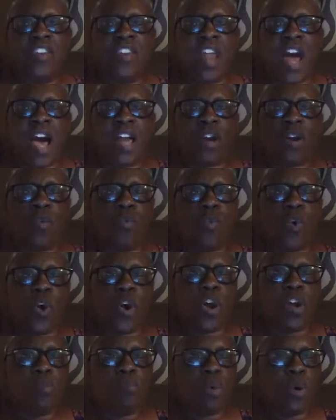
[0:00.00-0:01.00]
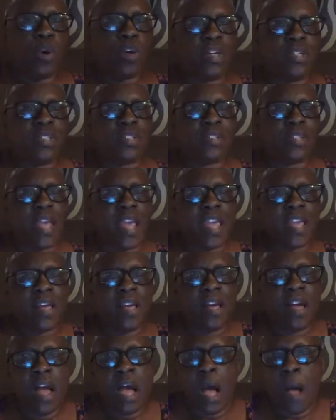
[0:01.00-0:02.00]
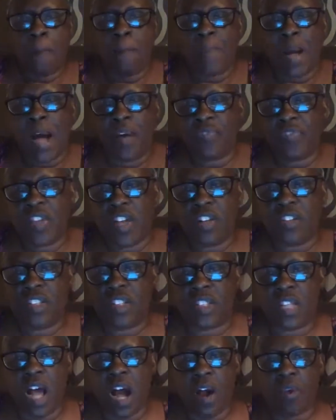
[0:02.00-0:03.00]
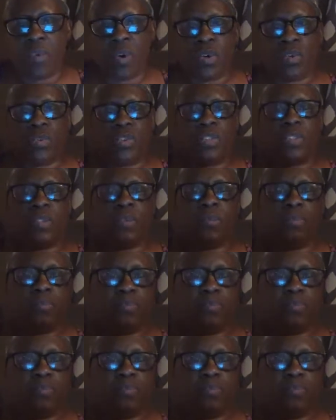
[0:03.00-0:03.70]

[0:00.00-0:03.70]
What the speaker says: not a word more to say about their sorrows.